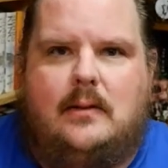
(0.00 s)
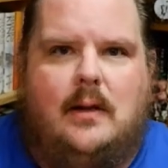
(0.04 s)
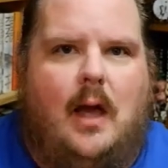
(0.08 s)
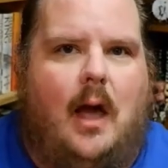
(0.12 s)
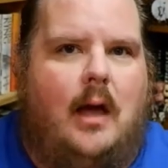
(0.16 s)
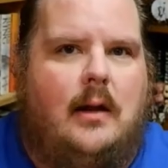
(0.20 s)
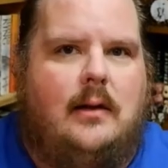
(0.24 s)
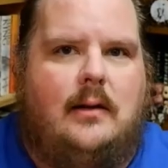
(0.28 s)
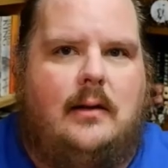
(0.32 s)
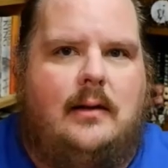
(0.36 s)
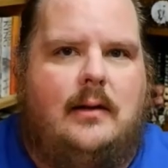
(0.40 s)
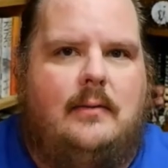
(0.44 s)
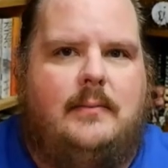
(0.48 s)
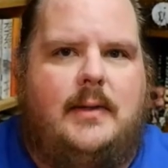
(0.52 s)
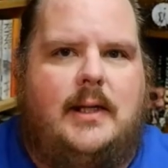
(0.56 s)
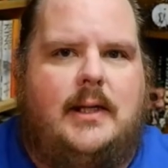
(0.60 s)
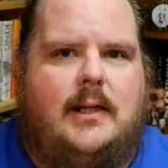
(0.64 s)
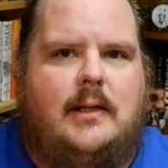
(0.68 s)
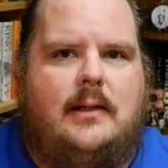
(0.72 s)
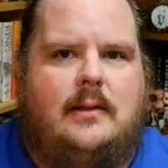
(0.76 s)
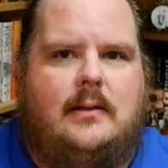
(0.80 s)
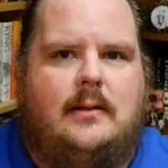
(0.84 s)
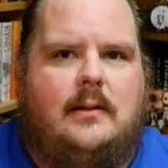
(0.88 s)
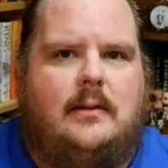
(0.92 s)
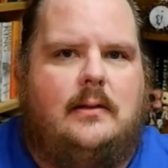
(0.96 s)

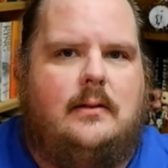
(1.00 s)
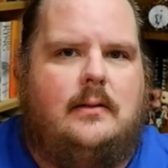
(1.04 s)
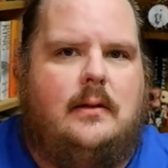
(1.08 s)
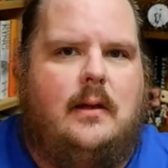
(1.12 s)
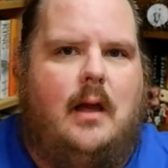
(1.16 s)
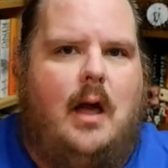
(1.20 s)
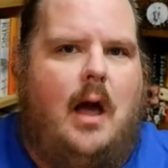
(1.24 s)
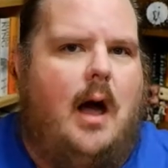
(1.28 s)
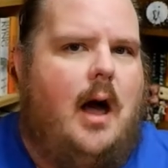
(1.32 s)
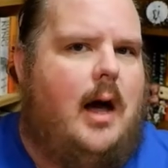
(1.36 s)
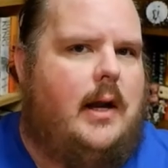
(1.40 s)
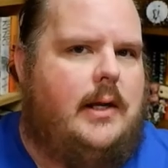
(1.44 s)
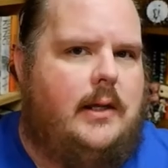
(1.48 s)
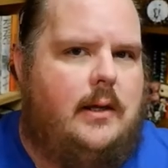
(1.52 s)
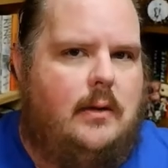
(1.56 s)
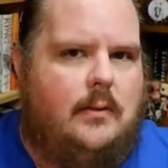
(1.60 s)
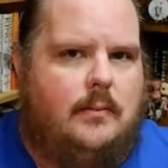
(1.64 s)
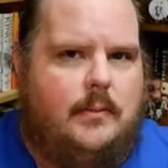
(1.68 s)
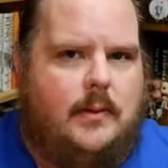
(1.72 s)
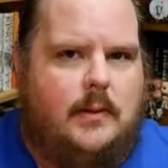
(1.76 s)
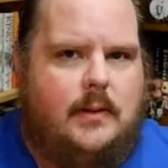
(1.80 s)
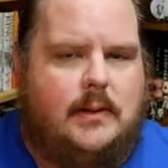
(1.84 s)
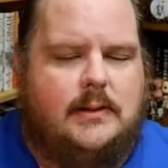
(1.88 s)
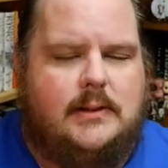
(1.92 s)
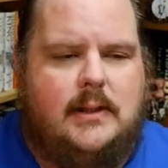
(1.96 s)
unlimited
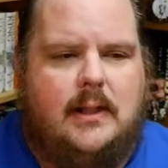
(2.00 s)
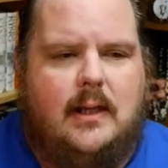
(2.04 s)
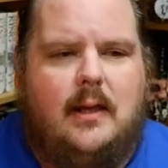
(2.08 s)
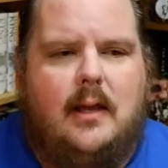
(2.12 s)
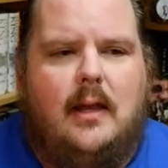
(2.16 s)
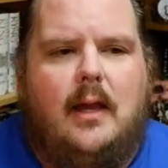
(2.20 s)
audiobooks.